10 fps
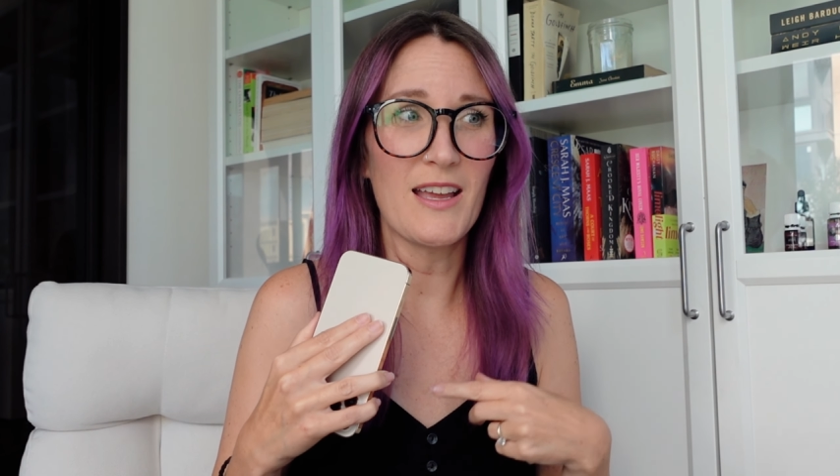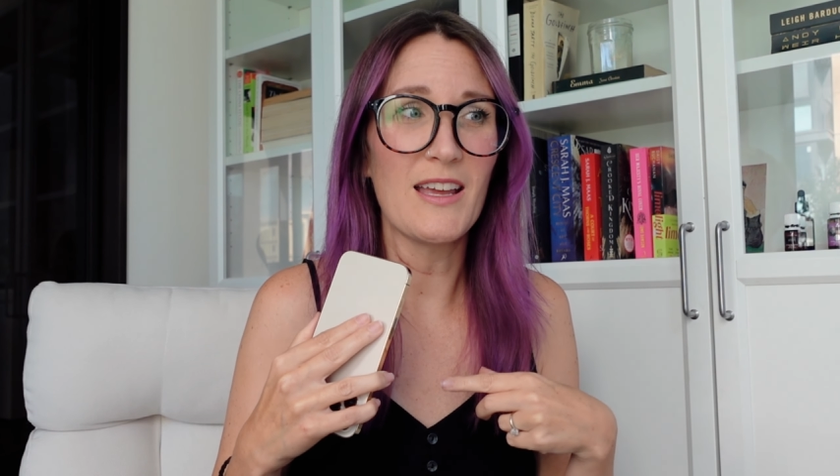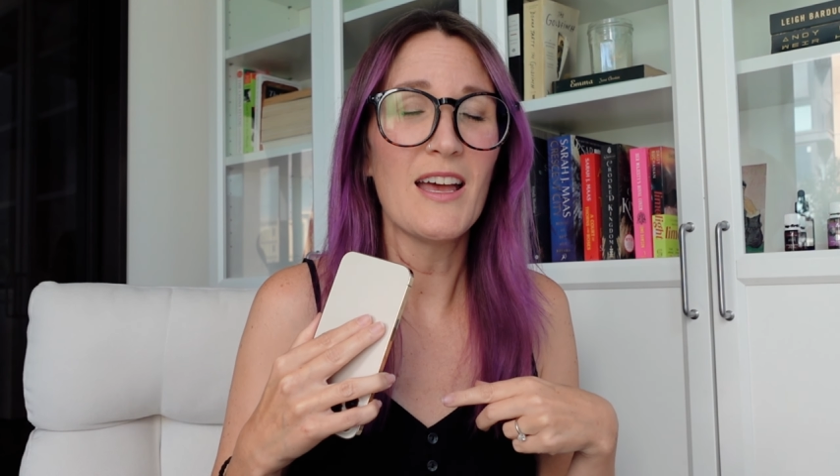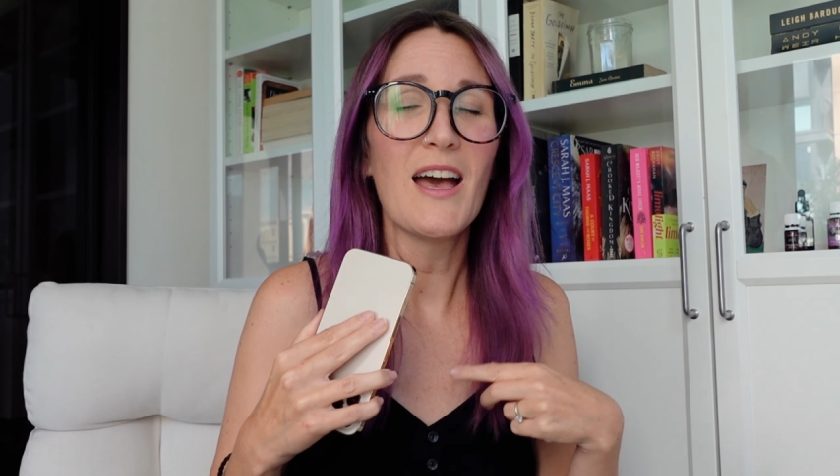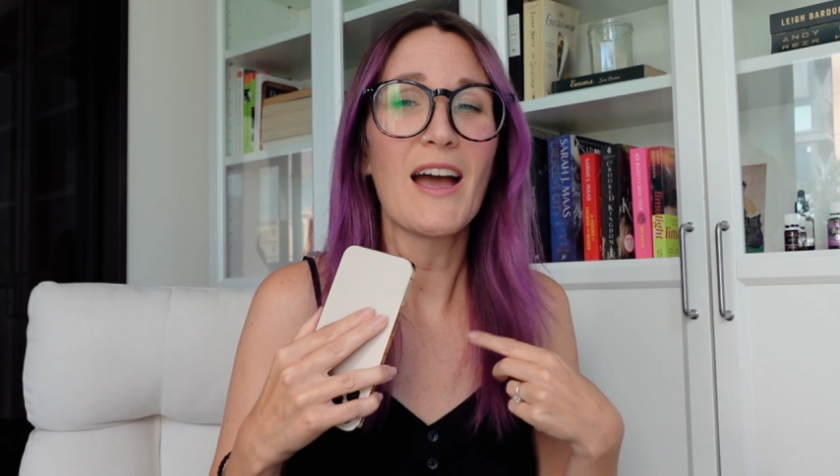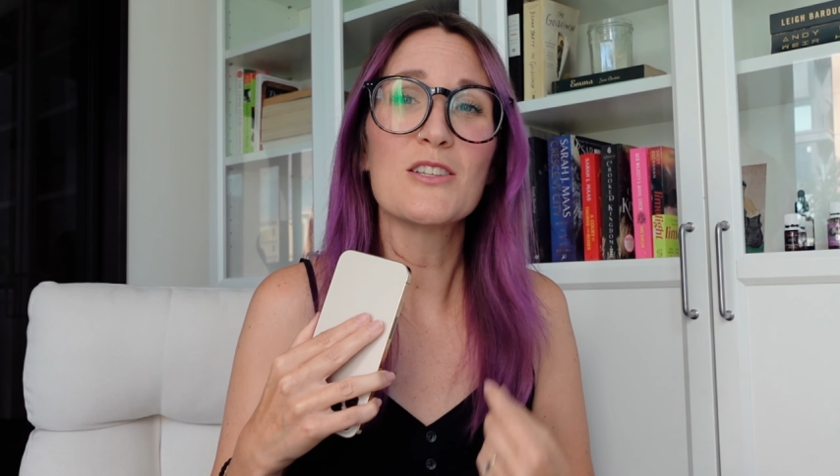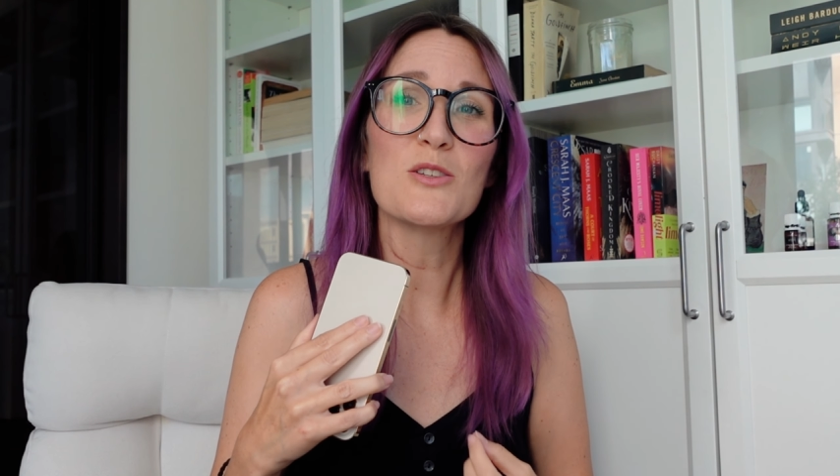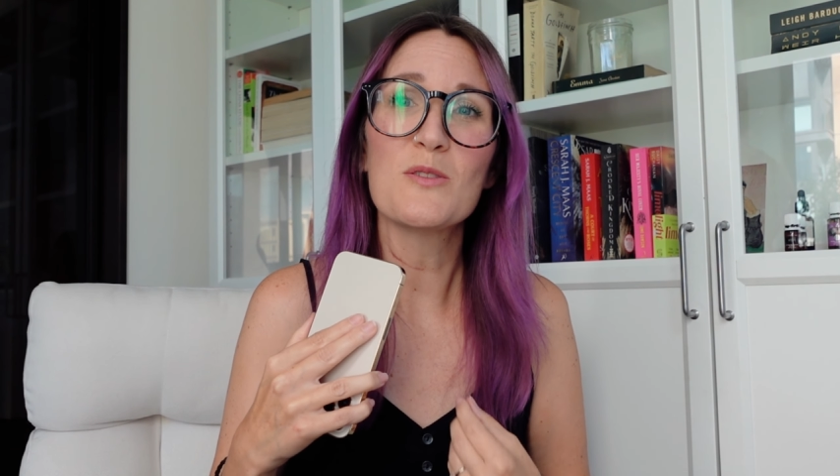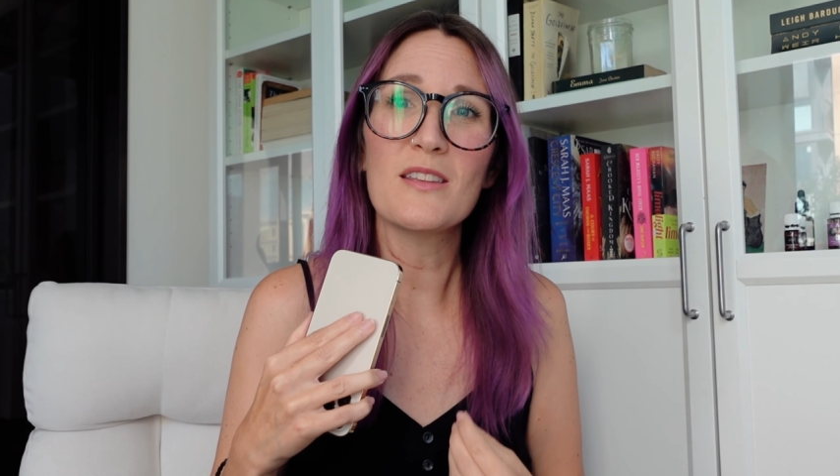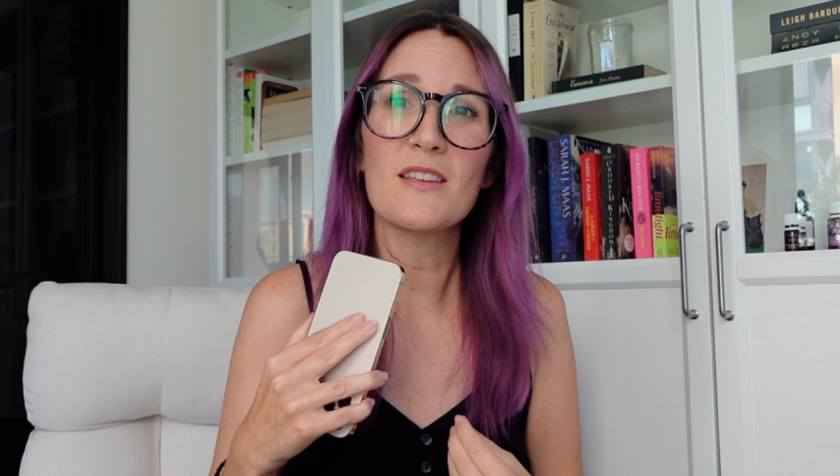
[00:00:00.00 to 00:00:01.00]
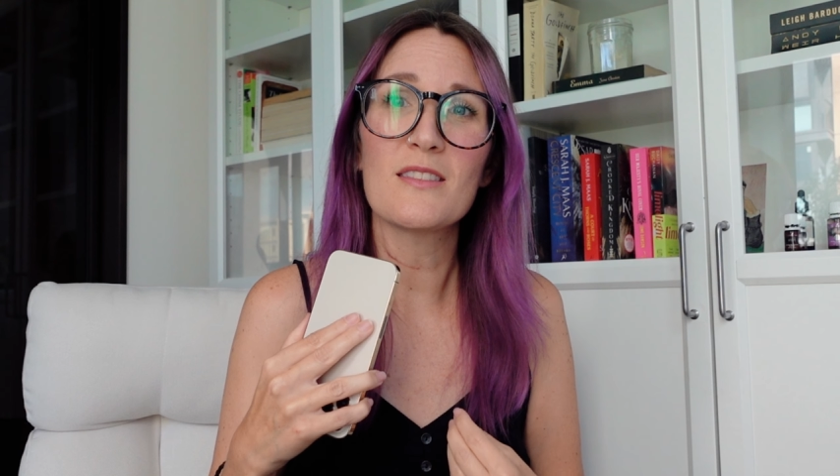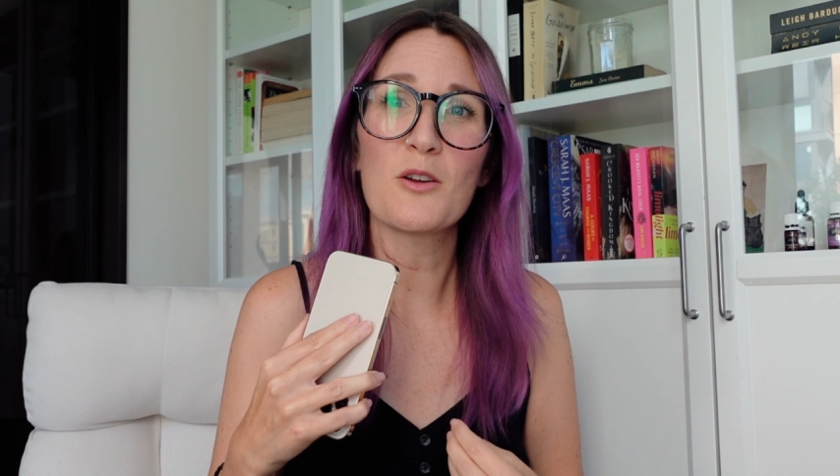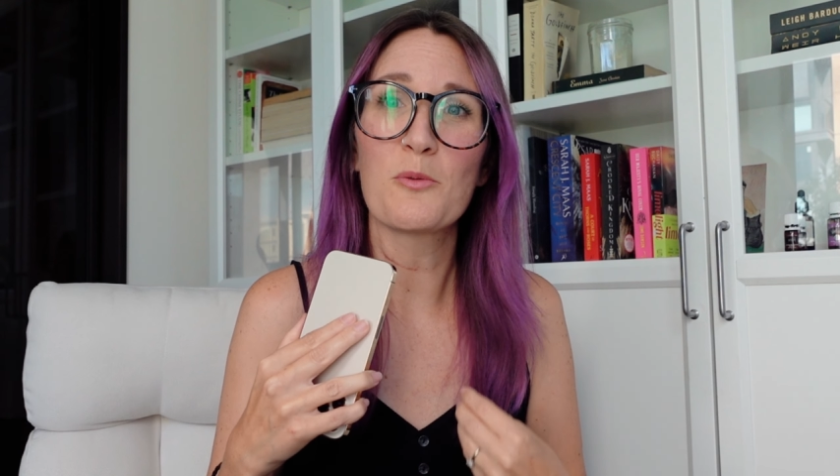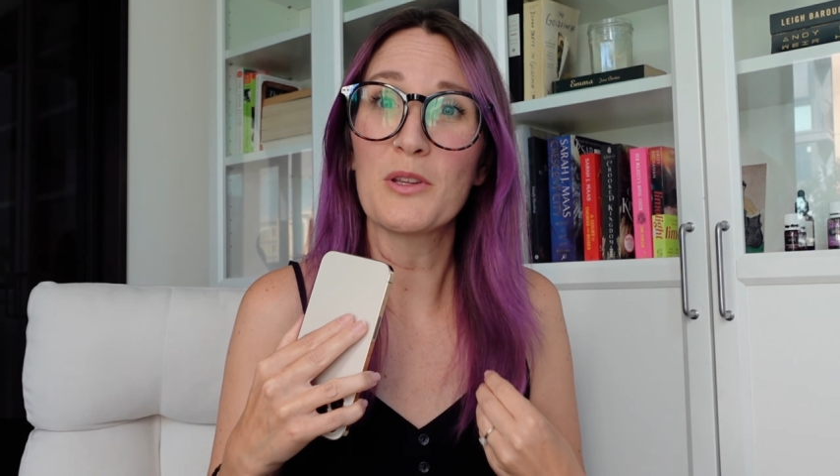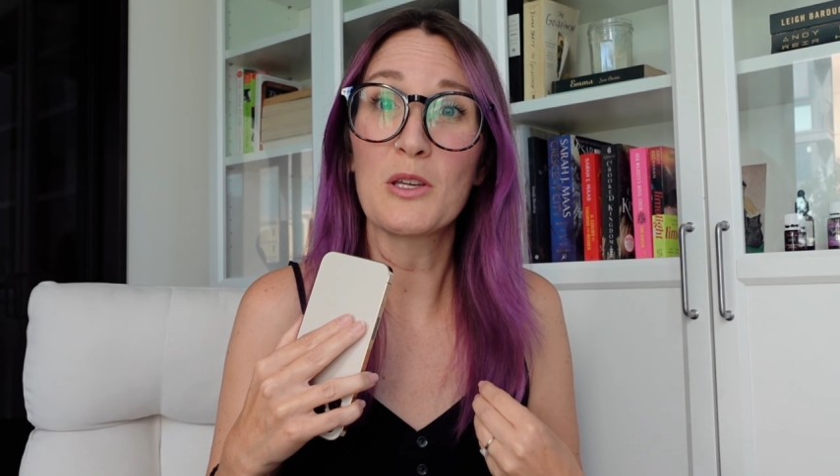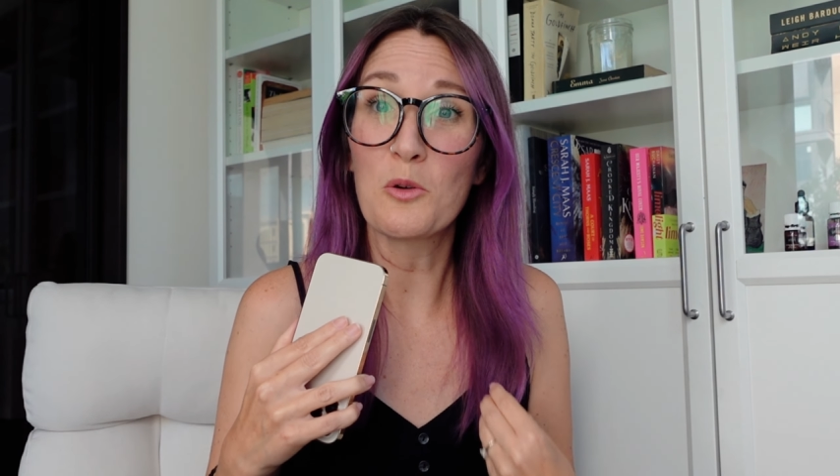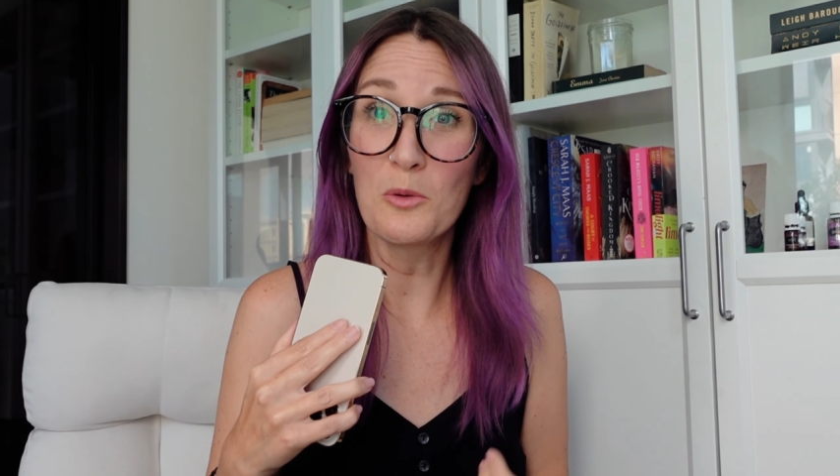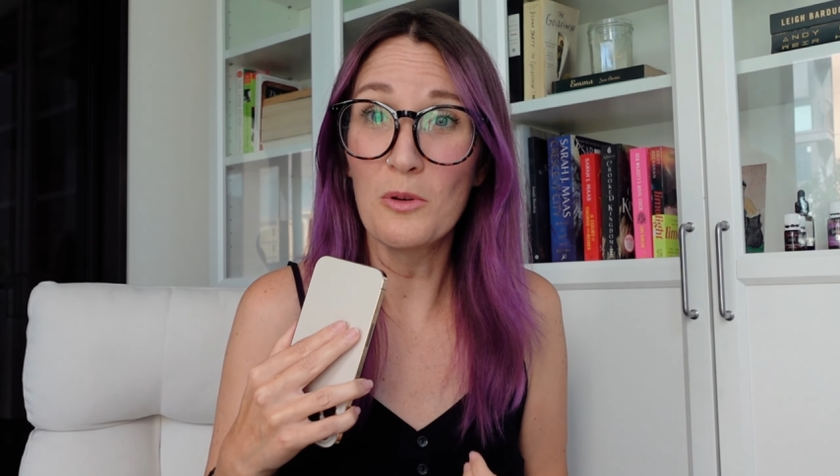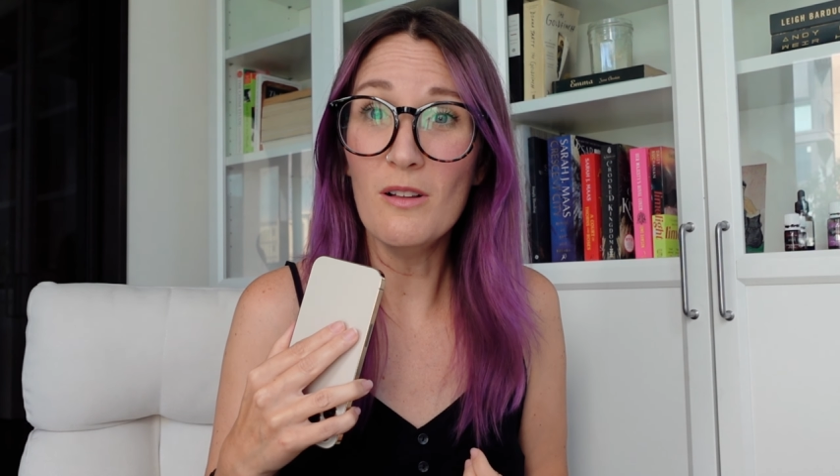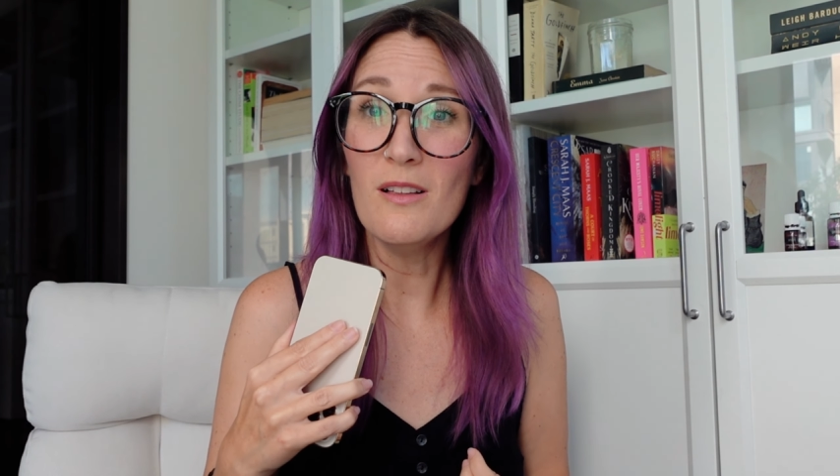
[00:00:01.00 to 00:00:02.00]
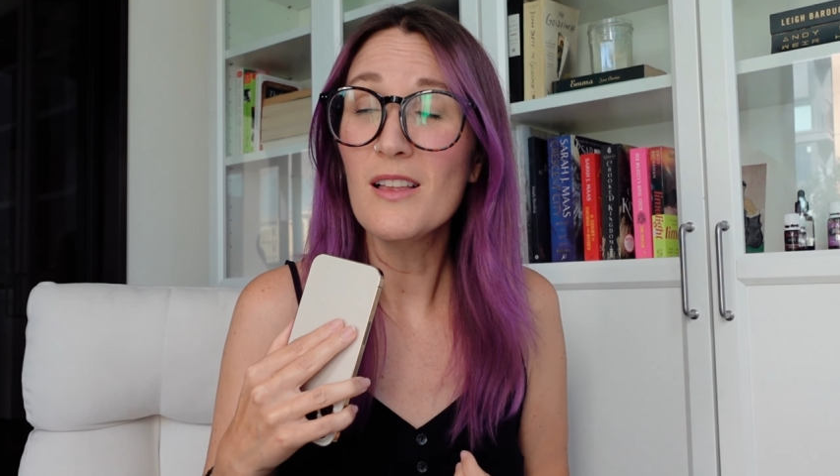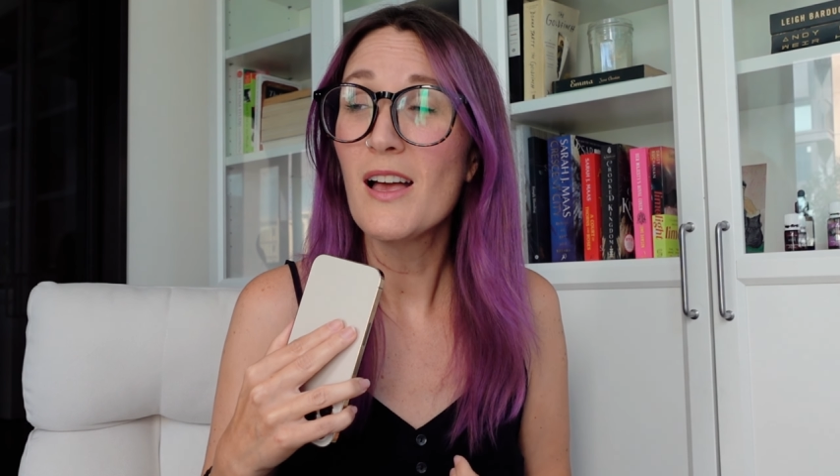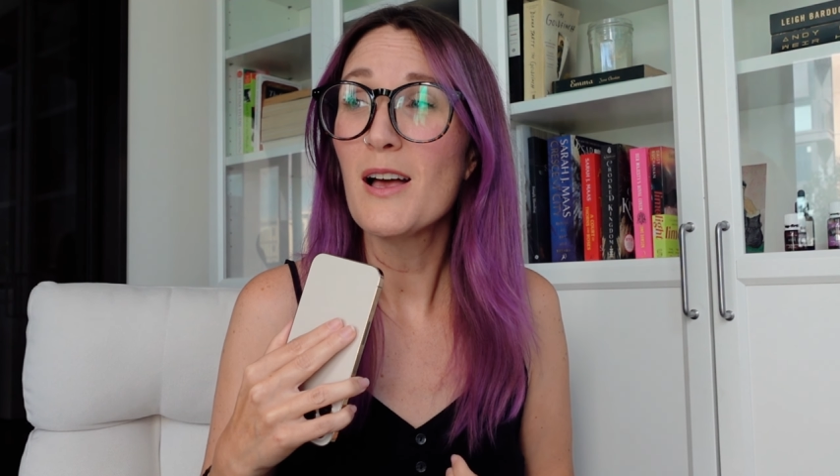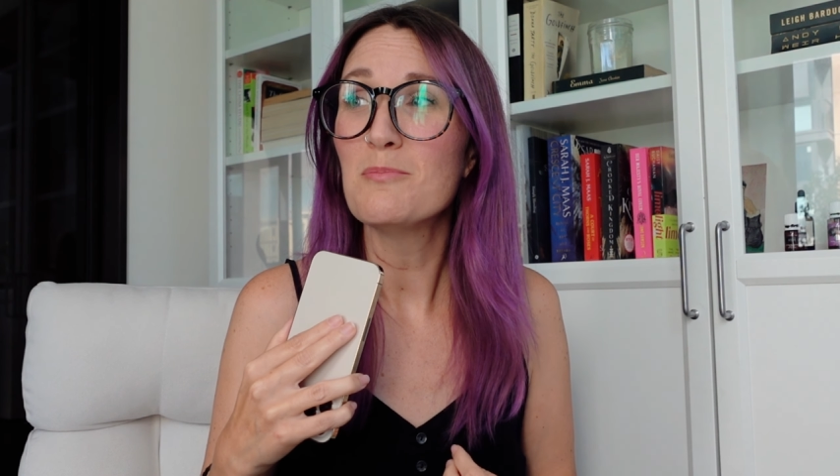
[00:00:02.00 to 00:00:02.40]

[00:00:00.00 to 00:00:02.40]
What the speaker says: I do think that they're really cool,